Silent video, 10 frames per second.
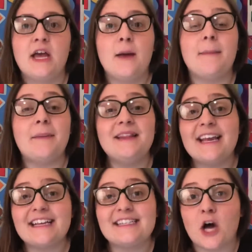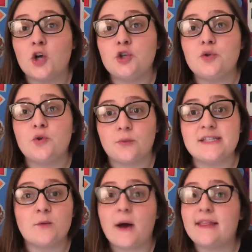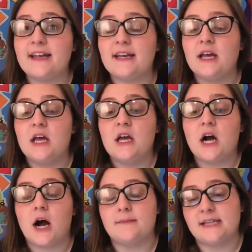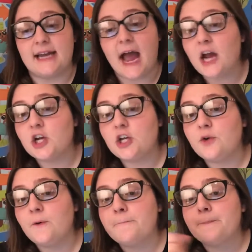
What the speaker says: maybe they can tell you the reason why they didn't hire you.